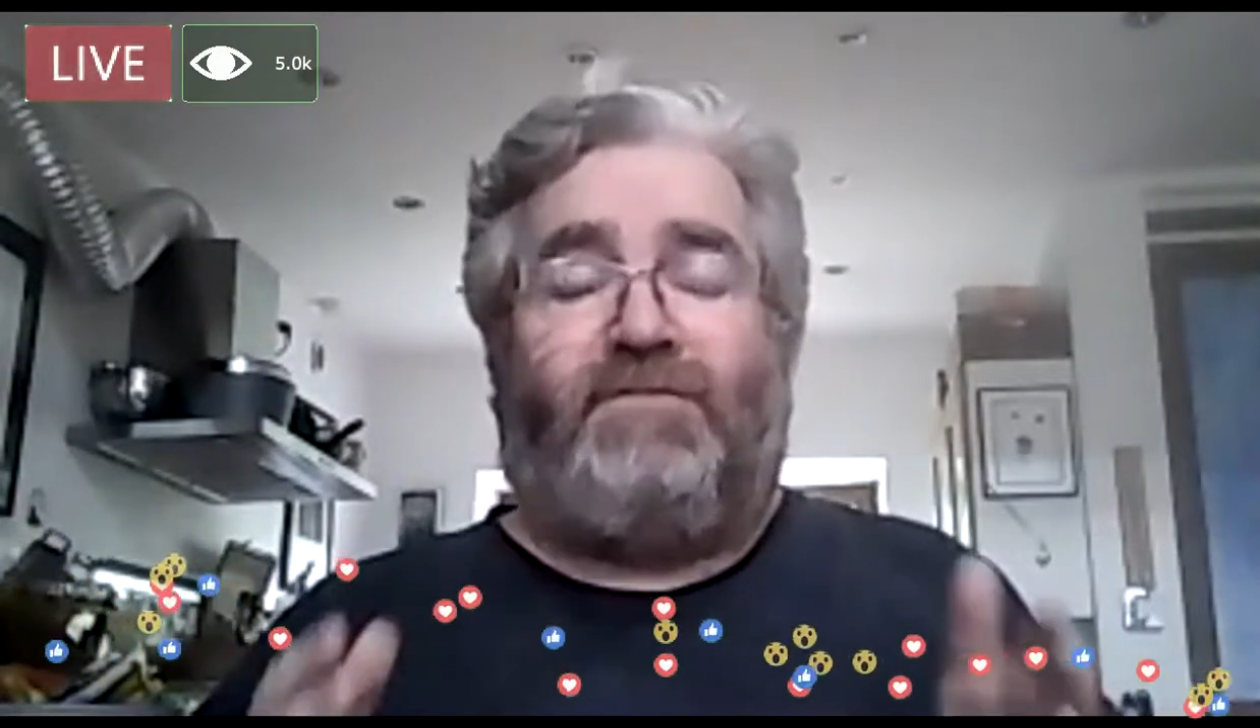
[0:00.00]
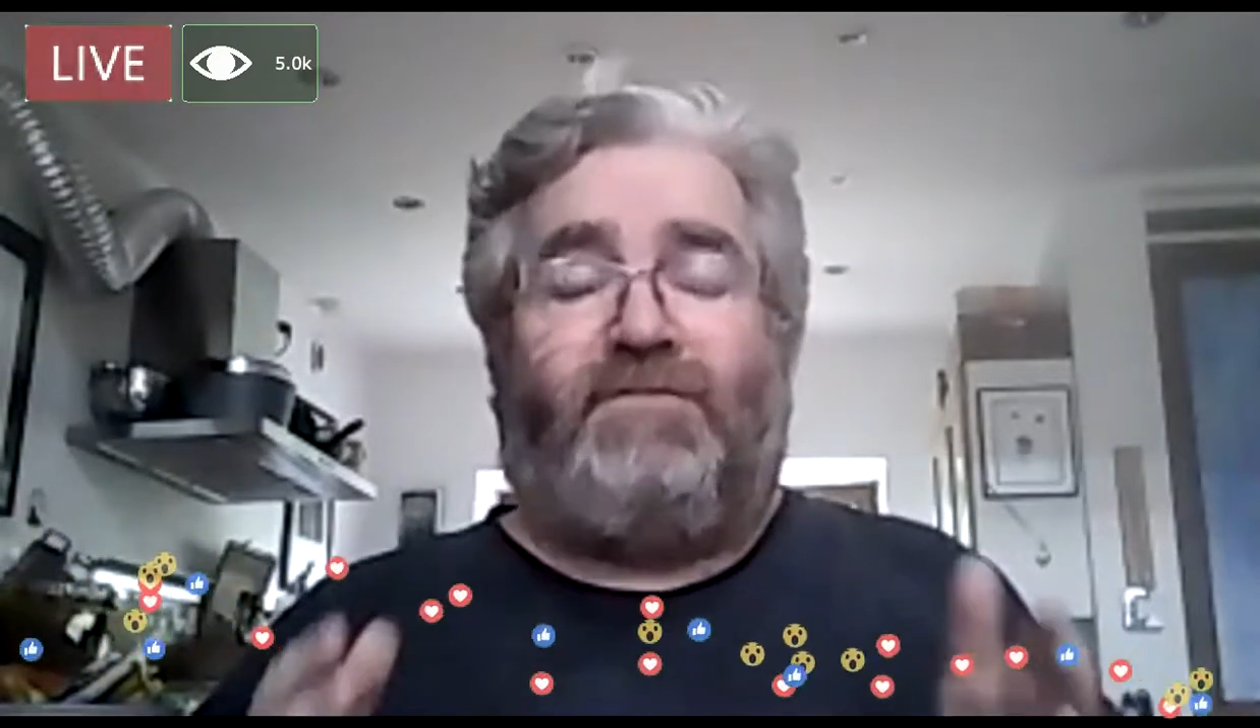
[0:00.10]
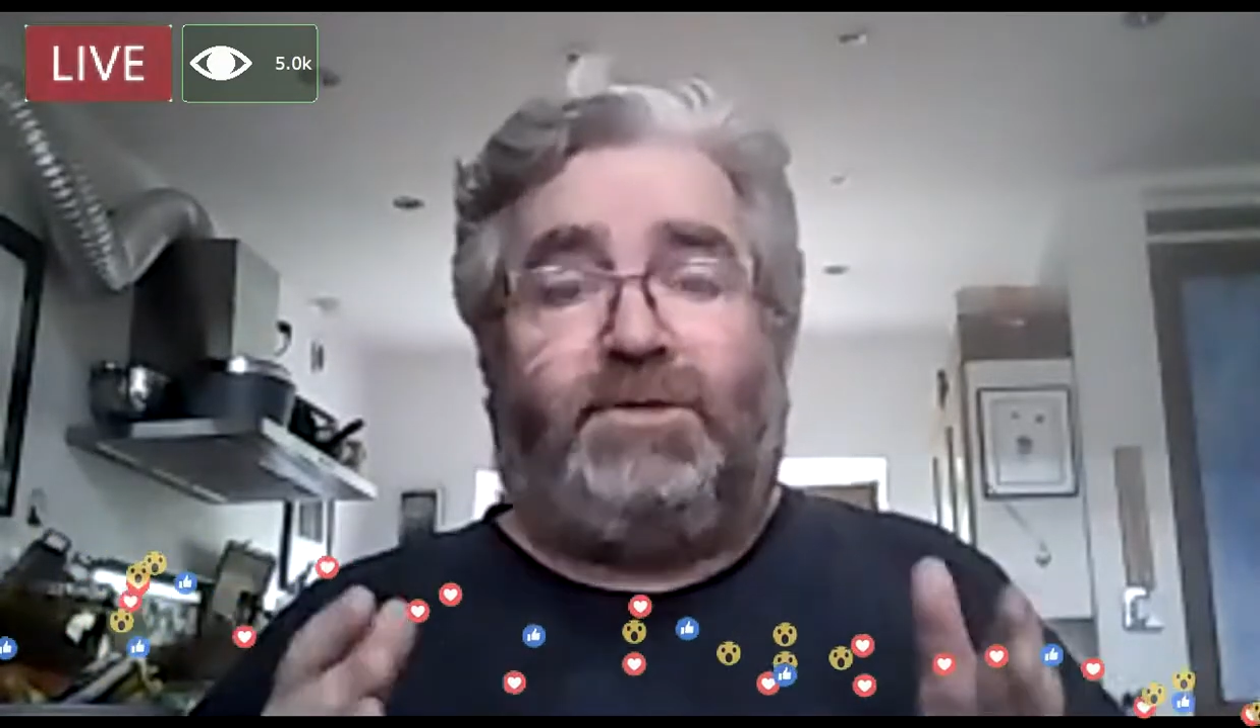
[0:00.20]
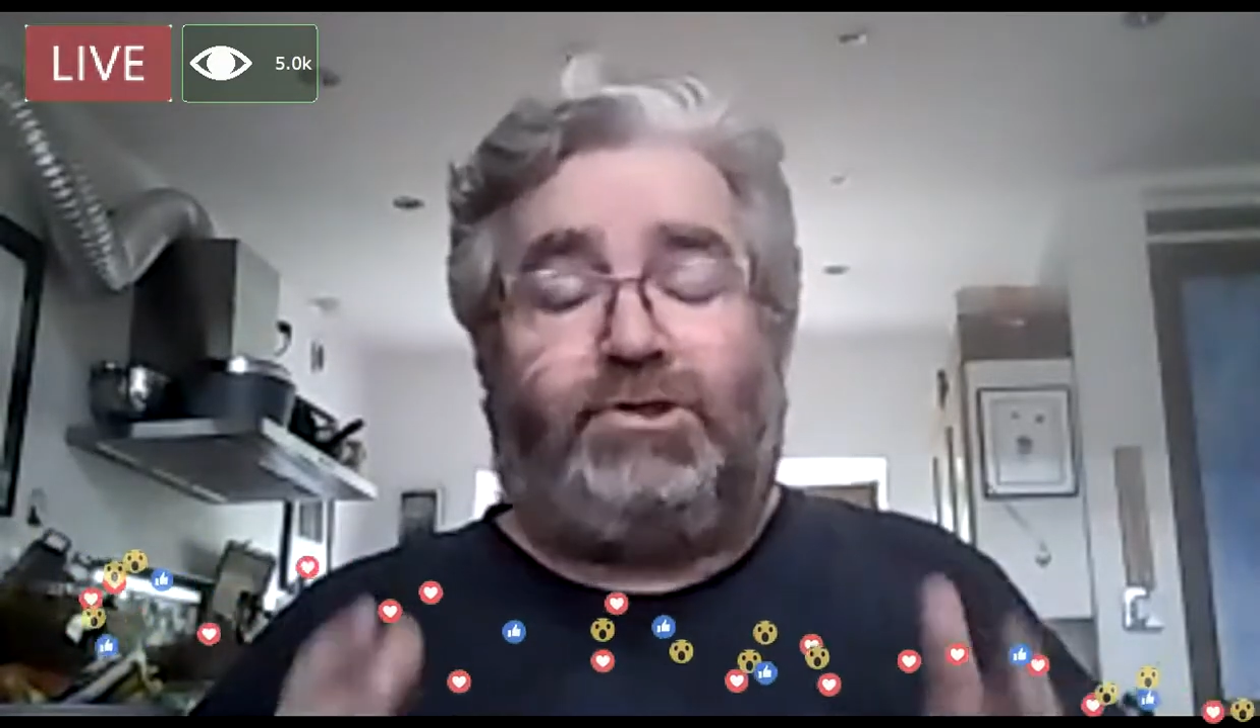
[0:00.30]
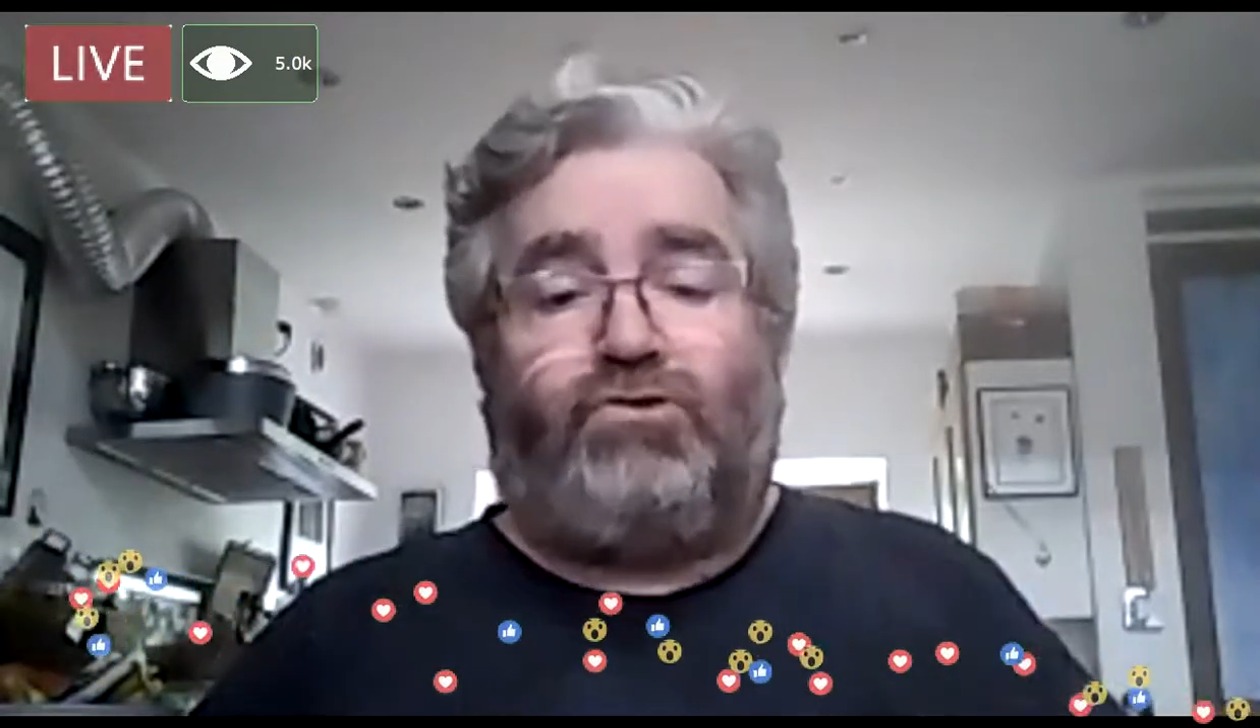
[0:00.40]
them a
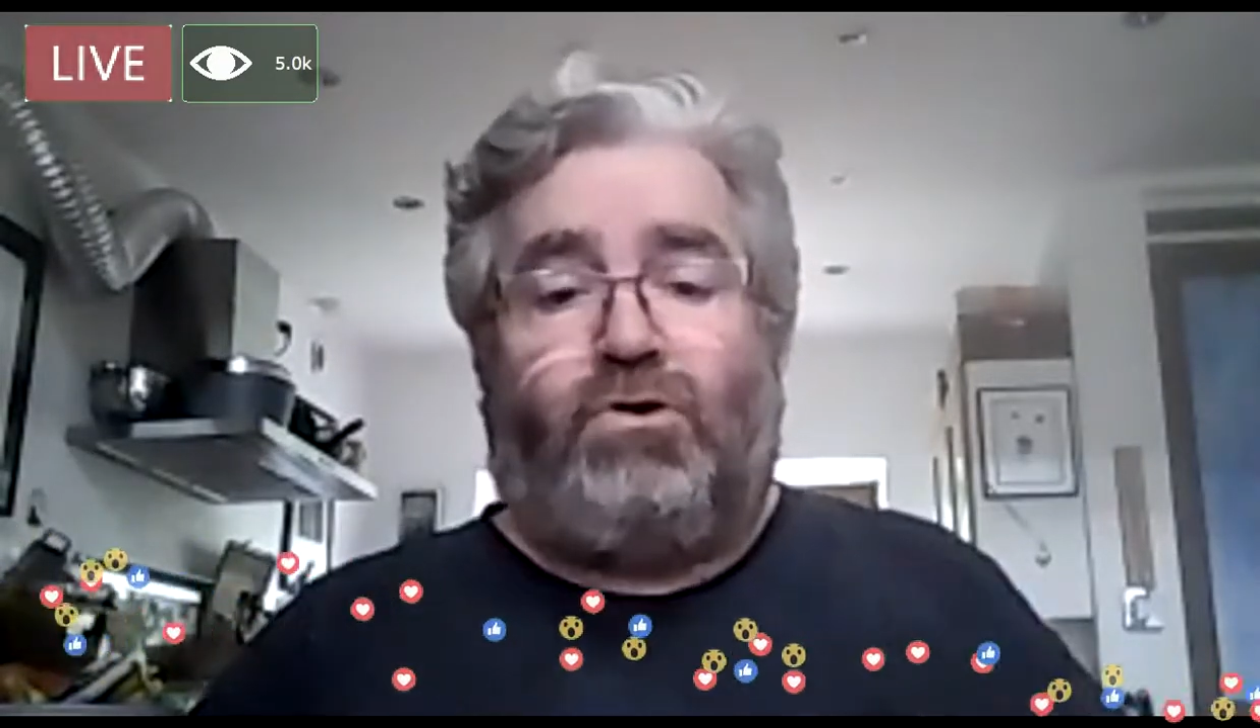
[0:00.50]
strong